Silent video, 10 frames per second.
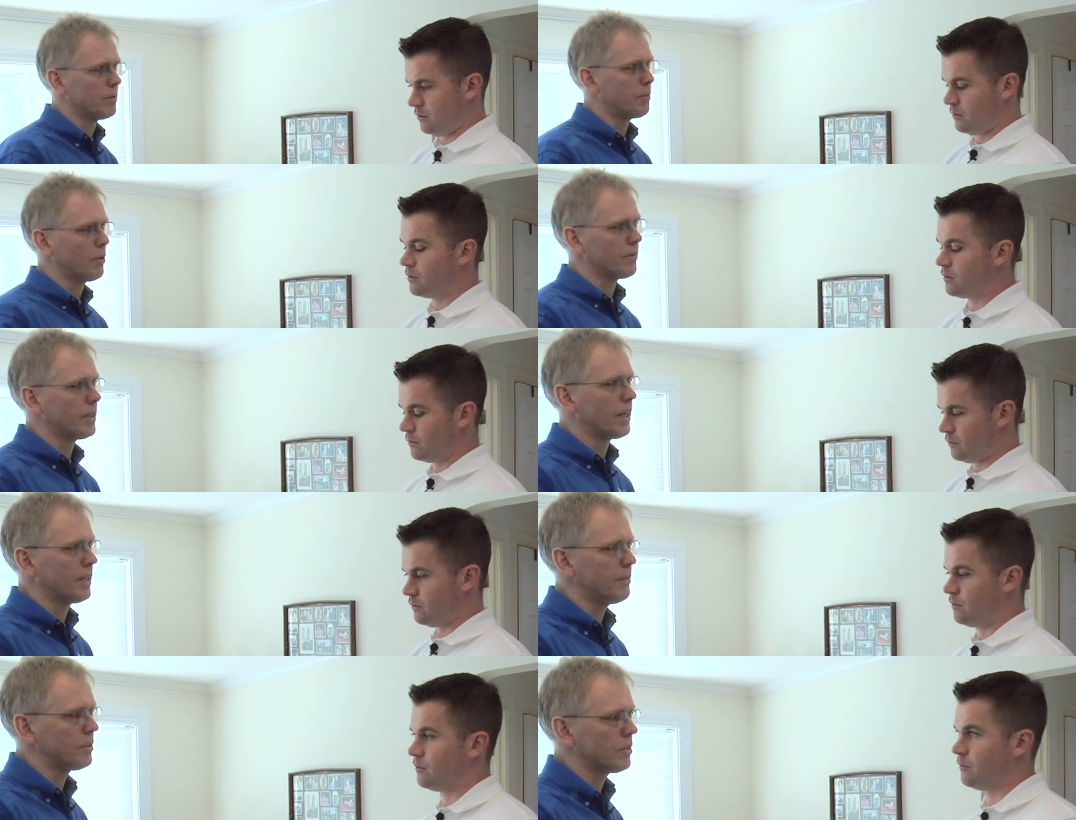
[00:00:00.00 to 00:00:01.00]
Speaker 1: report with
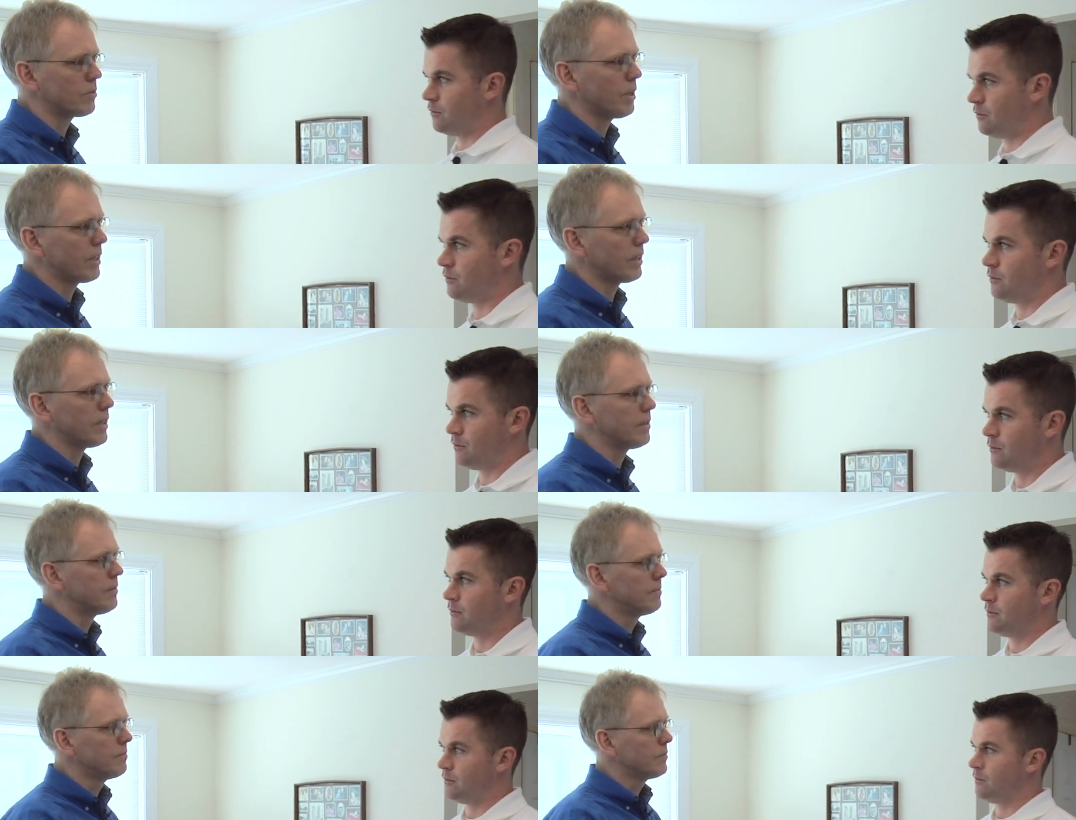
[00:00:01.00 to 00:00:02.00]
that image. It's right
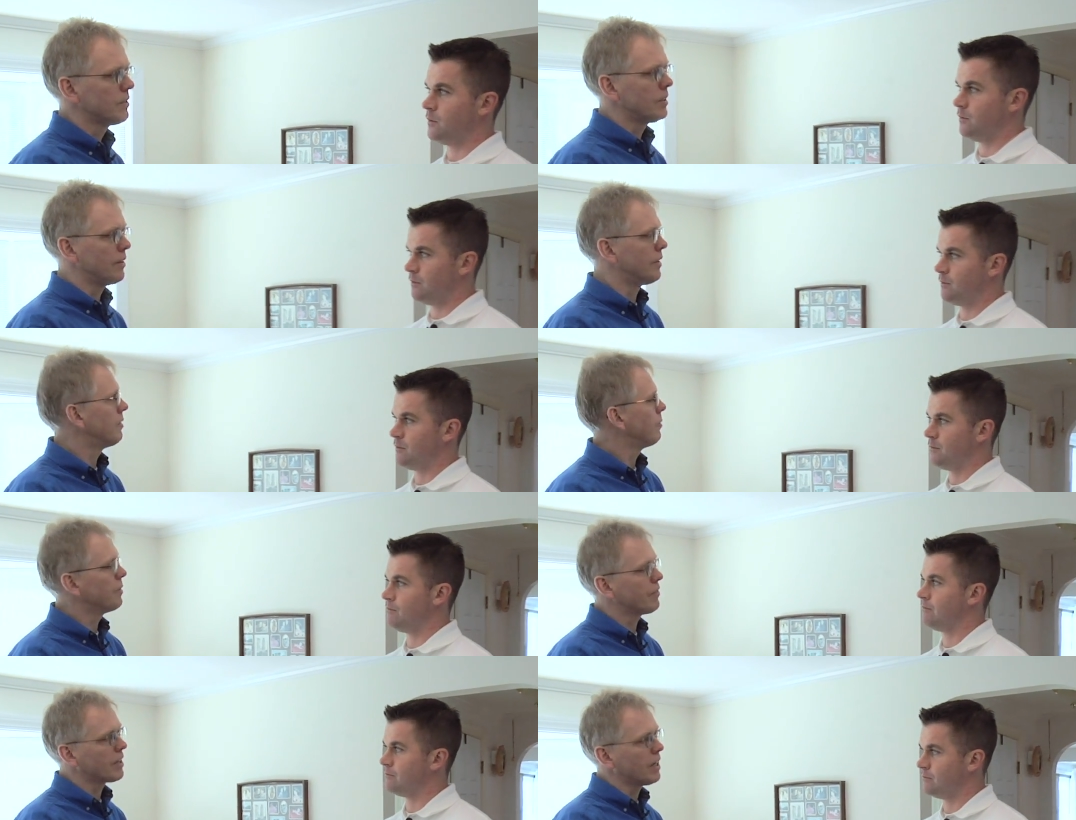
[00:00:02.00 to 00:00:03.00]
there. It'll never
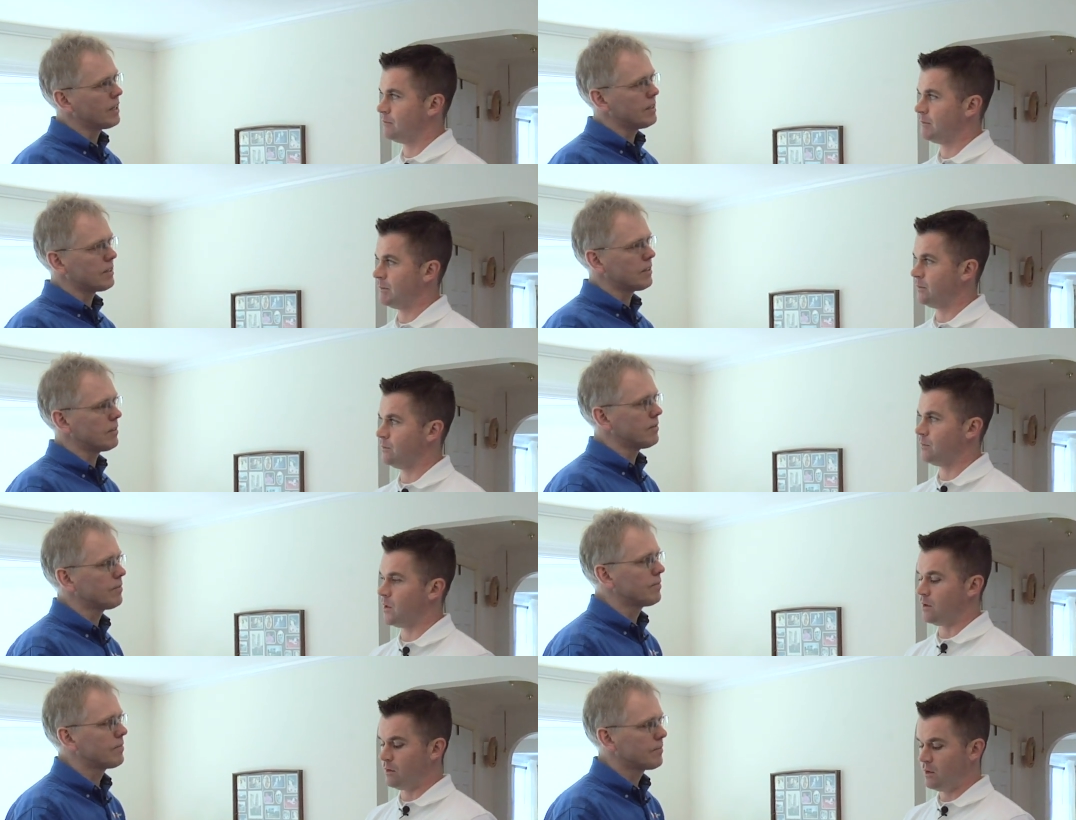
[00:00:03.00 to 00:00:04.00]
be forgotten. So
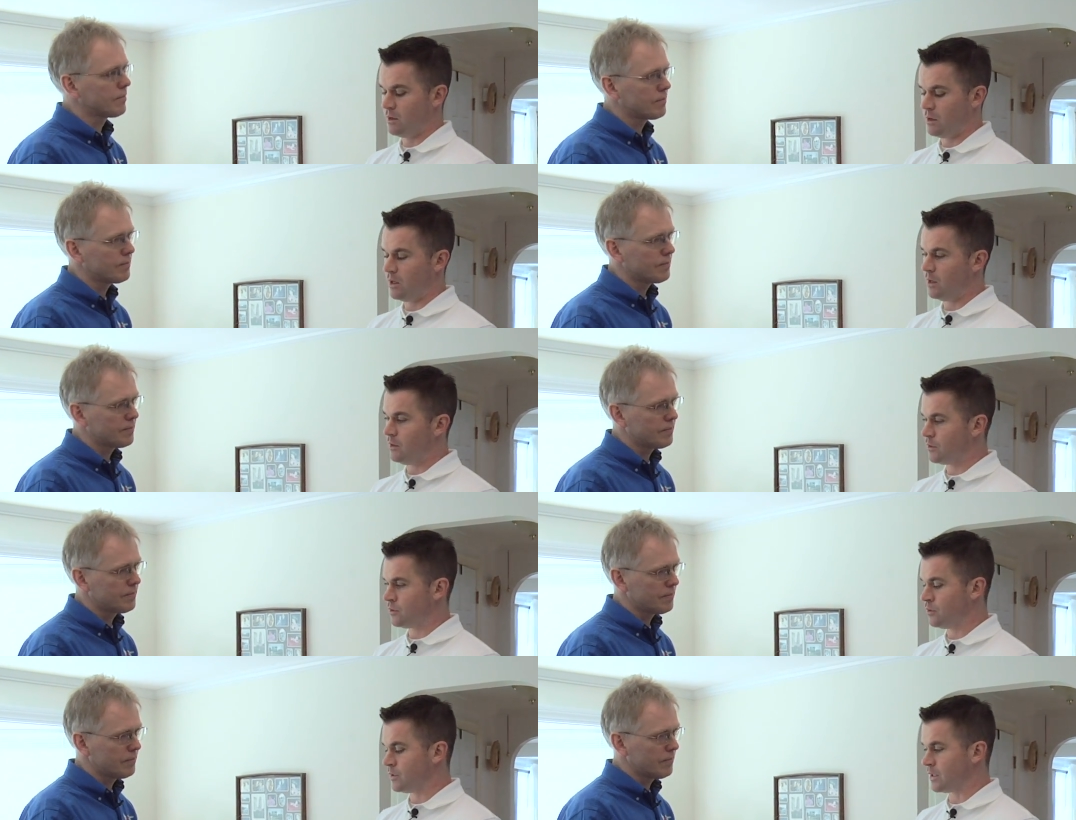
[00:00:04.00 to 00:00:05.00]
yeah,
Speaker 2: and, and
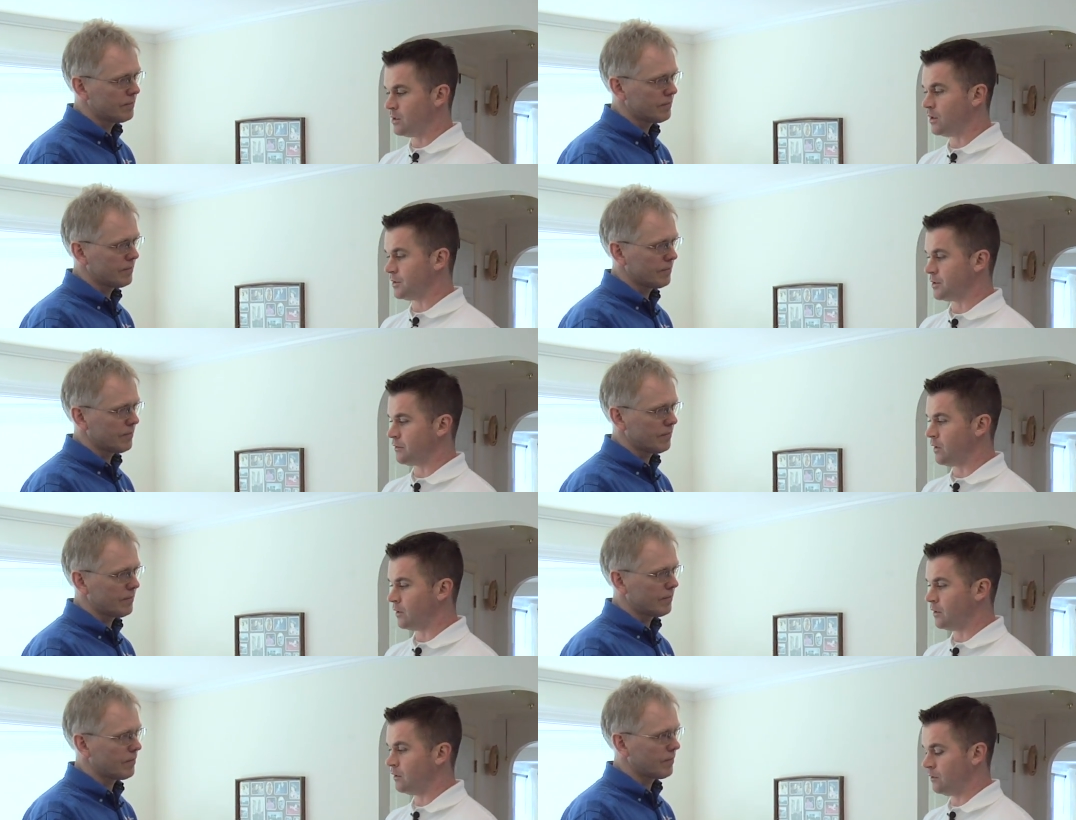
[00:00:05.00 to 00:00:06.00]
these two technologies are
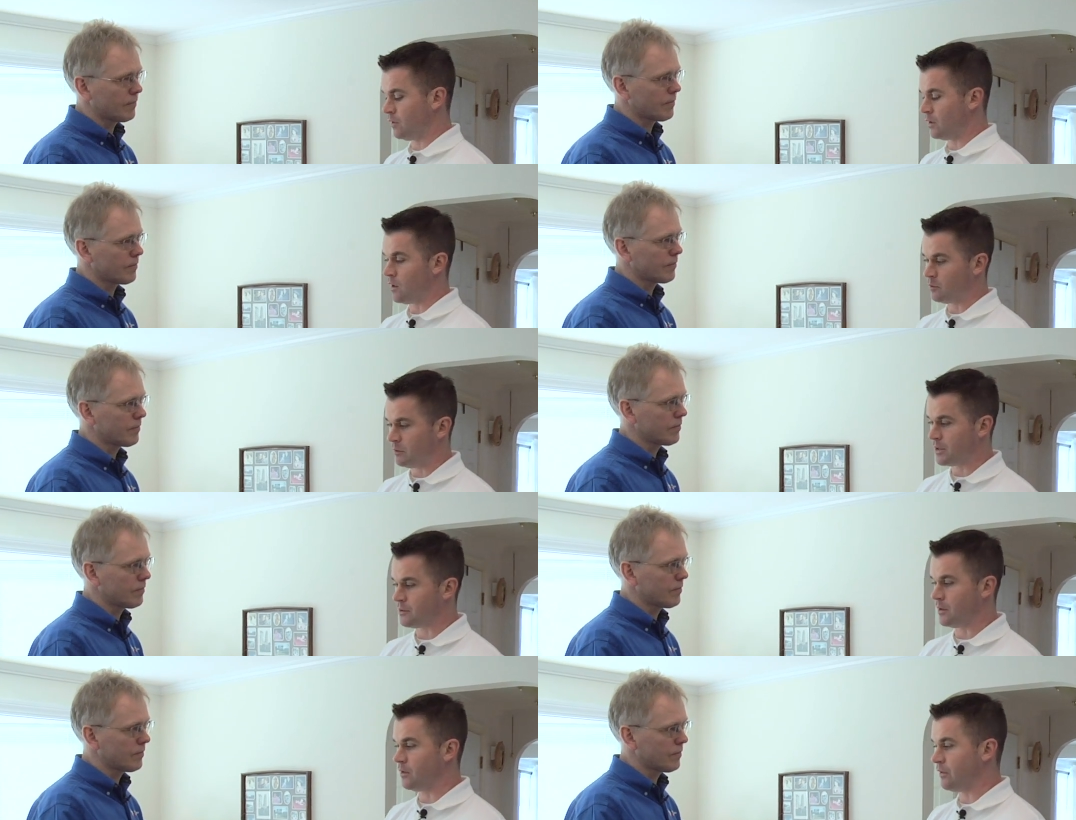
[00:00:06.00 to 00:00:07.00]
very very
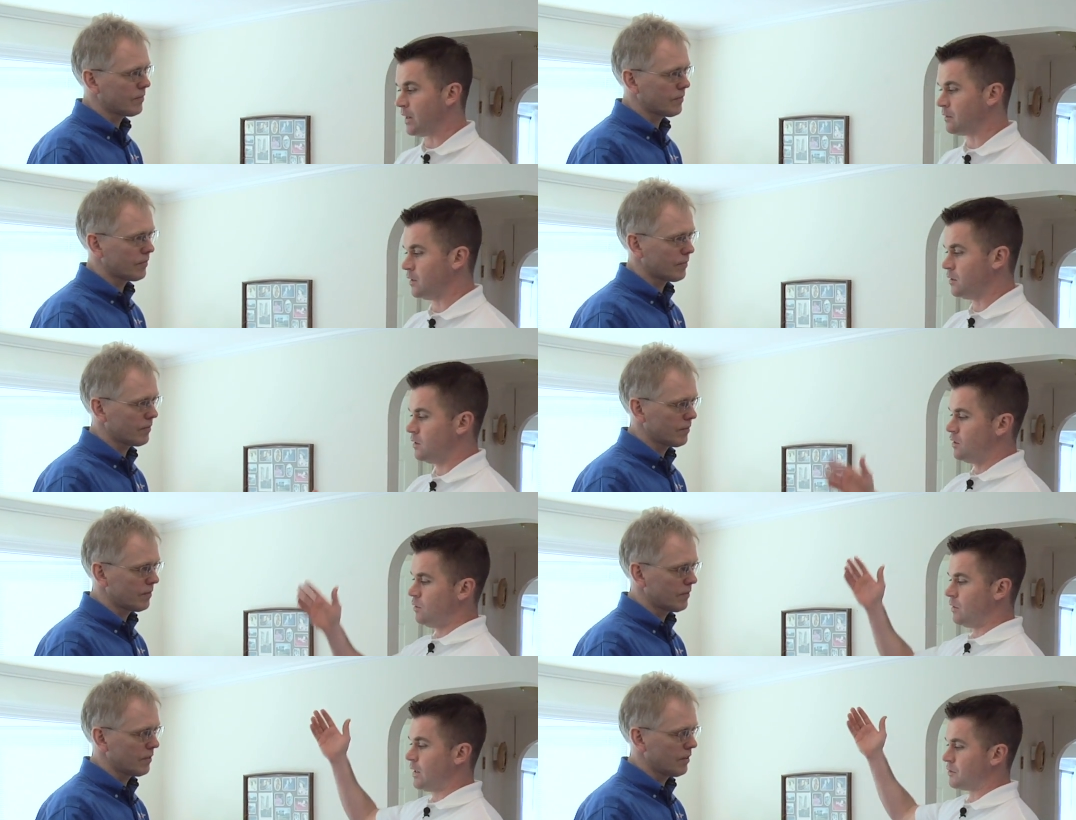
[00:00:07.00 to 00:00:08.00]
complementary in the fact that
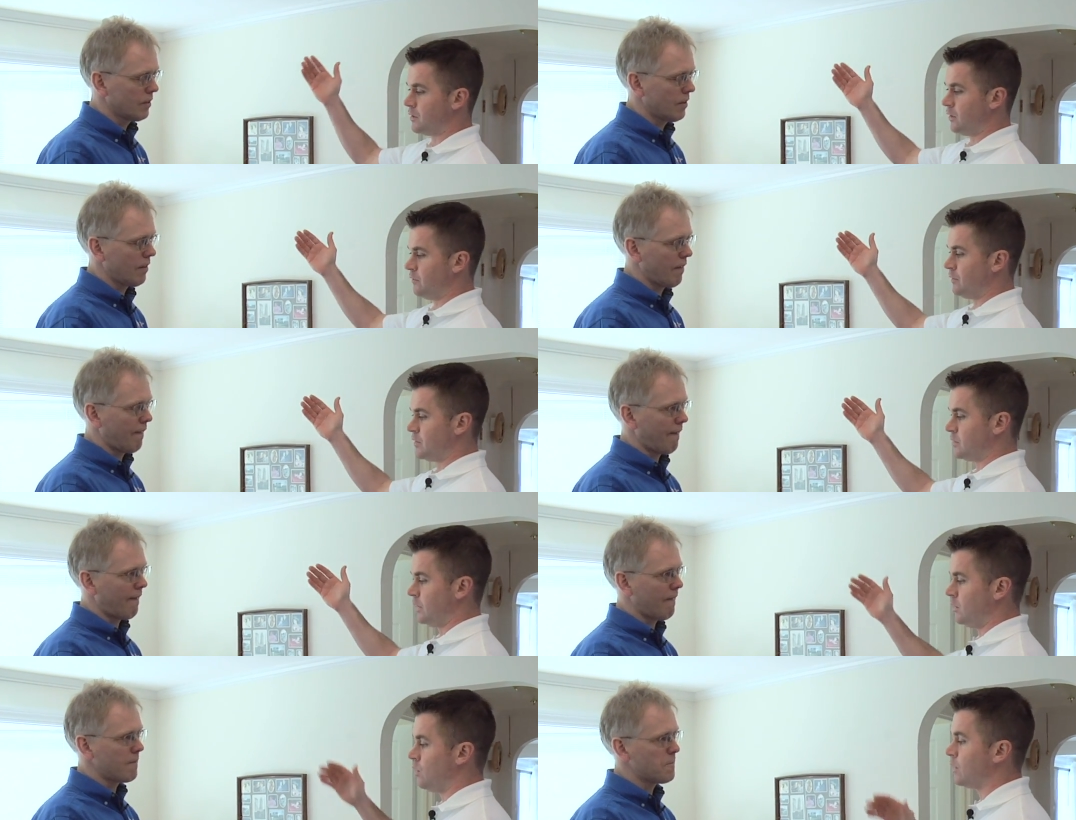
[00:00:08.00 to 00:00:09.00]
you can actually
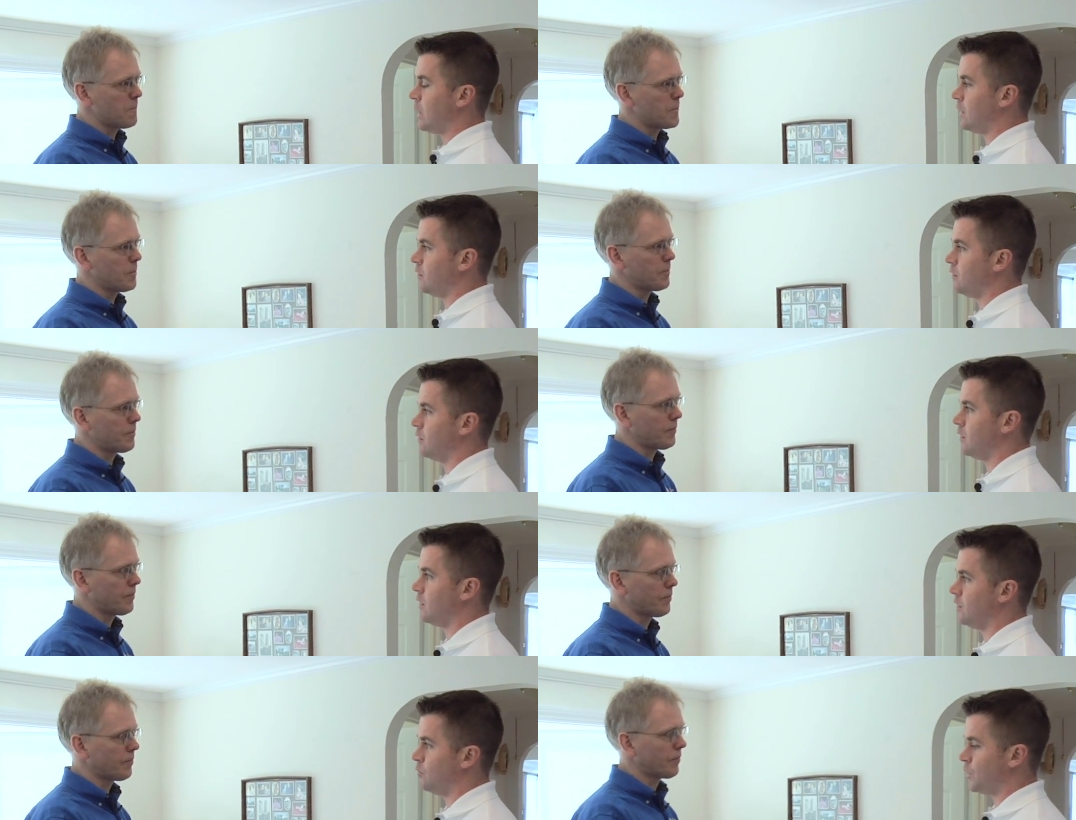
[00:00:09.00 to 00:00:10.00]
physically locate
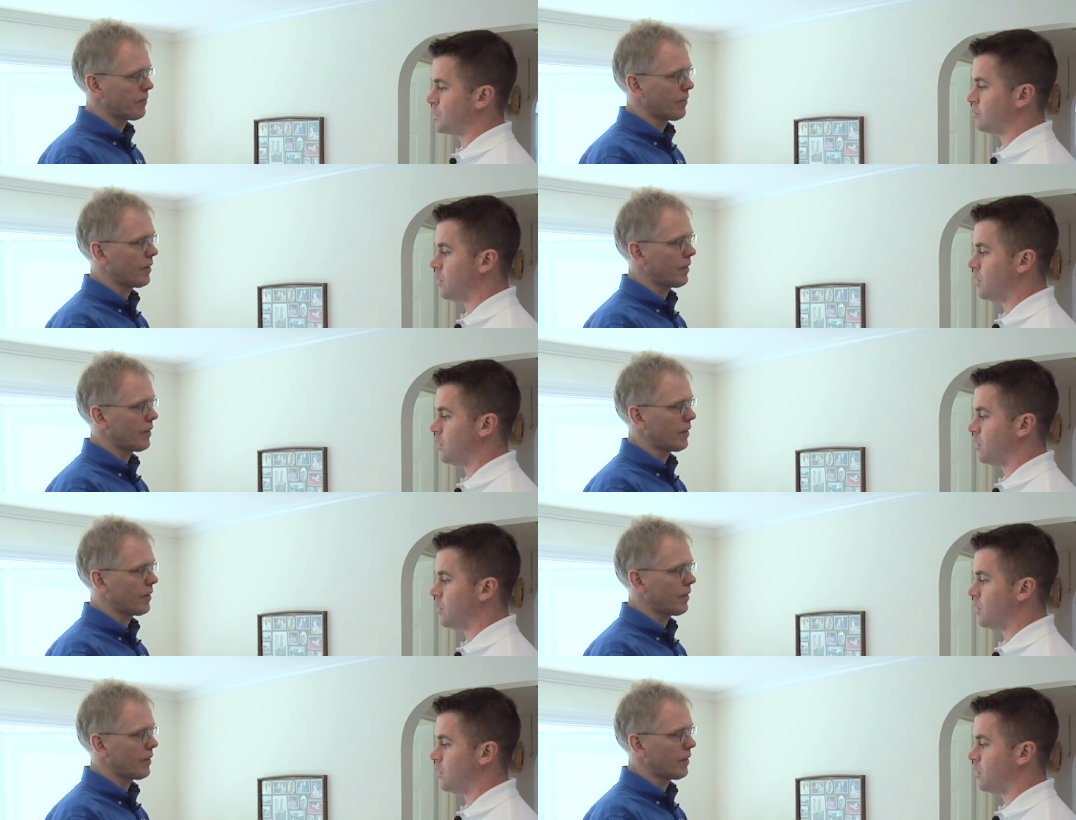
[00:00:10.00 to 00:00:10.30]
uh, the moisture